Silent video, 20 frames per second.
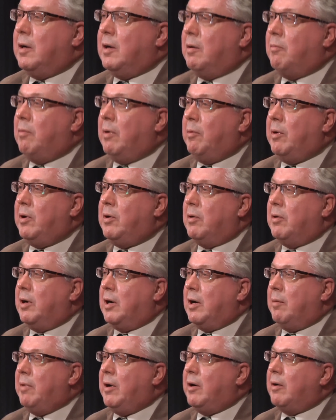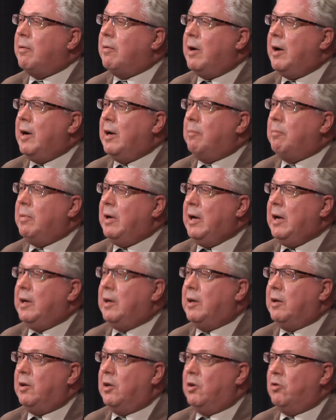uh, when we talk about chronic
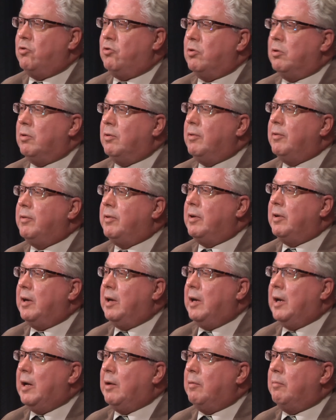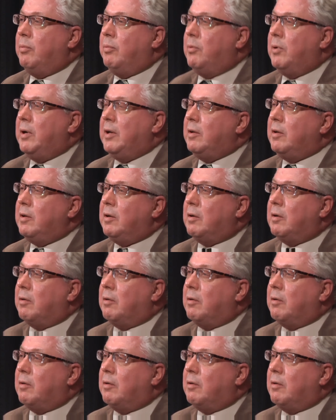pain conditions and put